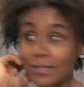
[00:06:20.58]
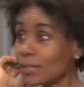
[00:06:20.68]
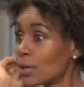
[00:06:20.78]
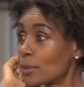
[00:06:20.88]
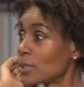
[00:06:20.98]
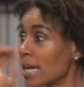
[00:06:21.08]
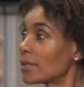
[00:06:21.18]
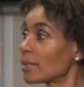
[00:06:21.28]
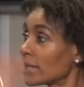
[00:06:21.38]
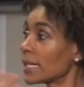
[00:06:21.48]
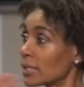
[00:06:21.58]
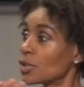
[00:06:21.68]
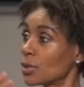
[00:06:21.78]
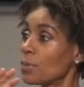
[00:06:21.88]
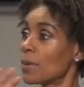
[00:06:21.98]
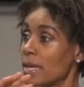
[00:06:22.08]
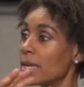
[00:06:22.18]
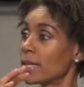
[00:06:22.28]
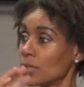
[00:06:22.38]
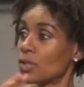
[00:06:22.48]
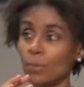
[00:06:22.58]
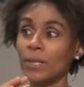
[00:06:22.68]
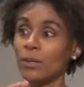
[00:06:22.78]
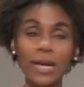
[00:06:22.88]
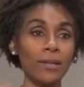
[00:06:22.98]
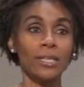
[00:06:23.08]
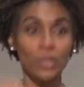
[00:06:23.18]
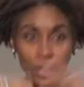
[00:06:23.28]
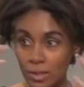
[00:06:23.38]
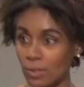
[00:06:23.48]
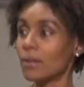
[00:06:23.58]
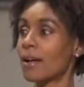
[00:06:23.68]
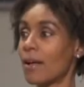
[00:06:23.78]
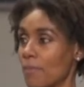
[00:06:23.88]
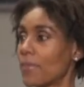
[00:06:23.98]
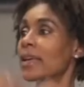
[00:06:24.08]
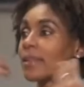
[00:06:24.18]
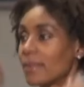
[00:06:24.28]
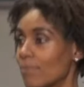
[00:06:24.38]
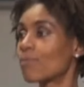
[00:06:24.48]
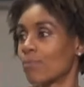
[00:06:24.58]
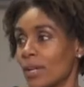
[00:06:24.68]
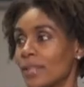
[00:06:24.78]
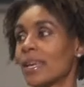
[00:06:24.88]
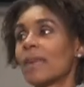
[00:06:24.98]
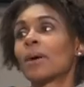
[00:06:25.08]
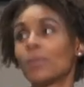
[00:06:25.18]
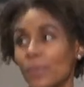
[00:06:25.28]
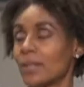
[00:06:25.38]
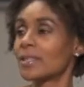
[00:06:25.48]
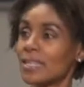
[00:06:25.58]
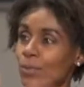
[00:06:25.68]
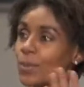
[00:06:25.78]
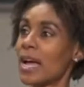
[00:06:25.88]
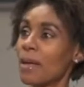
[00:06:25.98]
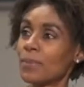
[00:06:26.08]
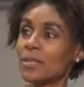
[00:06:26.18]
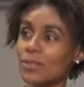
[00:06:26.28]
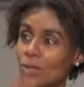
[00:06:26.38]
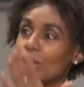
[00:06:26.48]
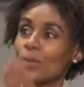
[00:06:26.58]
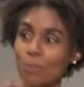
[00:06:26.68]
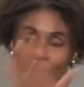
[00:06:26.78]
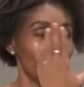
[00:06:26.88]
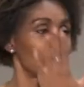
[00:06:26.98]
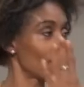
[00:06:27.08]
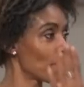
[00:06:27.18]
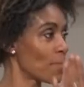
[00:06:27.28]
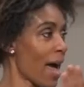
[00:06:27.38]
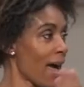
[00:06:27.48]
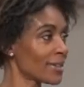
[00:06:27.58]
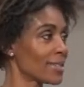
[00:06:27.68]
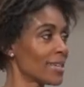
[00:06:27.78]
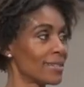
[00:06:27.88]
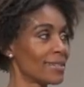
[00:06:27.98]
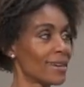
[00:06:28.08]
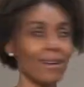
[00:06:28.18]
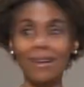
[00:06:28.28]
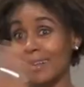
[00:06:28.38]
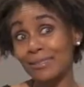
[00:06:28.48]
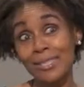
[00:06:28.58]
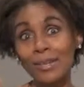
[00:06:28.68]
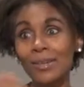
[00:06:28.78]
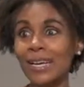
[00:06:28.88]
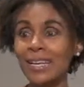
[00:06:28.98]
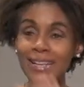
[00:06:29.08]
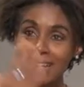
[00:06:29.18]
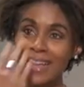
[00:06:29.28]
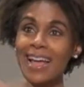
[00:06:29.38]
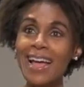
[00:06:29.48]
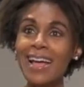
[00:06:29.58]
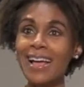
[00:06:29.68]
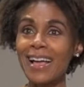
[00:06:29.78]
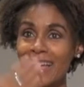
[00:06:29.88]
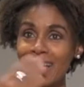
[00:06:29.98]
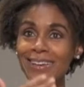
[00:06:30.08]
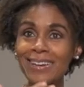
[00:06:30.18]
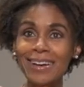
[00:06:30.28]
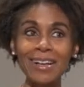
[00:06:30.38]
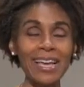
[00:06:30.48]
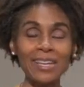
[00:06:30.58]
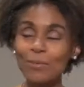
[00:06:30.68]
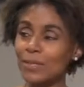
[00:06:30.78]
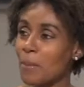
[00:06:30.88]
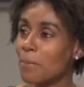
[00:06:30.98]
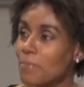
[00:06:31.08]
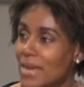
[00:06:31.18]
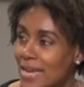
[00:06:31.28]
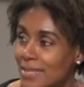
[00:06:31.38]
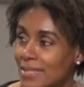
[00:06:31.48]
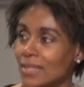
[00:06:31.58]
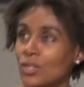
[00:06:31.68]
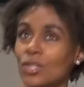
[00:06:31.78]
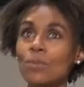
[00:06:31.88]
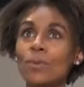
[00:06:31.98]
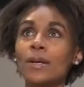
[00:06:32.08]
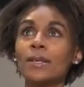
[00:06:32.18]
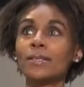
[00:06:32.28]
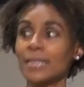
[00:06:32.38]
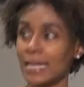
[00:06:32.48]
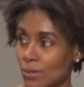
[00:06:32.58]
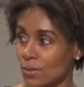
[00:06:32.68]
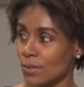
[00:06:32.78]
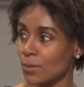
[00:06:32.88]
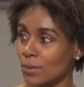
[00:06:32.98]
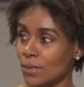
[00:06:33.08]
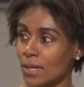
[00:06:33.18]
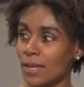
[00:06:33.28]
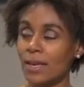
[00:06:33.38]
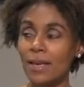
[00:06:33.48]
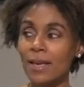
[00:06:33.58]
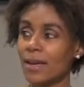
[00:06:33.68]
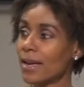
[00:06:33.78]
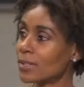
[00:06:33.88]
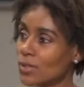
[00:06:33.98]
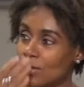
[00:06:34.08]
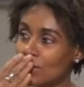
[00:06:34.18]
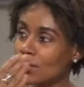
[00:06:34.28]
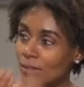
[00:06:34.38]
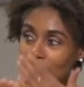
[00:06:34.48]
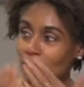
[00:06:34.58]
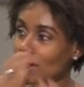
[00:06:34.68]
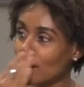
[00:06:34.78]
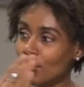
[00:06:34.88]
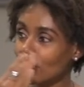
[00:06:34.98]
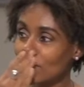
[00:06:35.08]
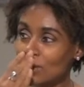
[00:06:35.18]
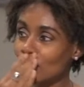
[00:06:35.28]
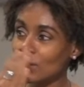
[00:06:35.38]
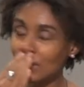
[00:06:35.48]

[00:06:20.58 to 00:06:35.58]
the coach handle it. Like she'll yeah, be, it, she'll be okay." Like she stood up and blood came out because that's what happens, you know, the point of impact. And uh, sorry, and uh, and it was amazing. She was ten years old, and she just, you know, just